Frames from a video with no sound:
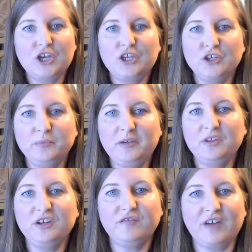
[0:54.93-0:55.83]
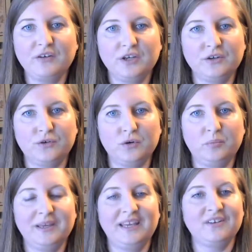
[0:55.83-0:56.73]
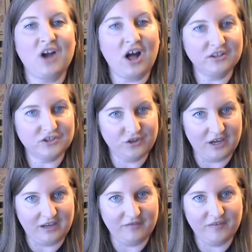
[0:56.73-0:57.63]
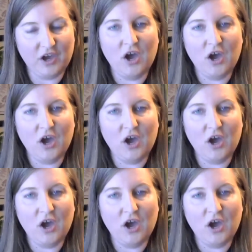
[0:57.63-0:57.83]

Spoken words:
You'll meet with your Falcon group in College Life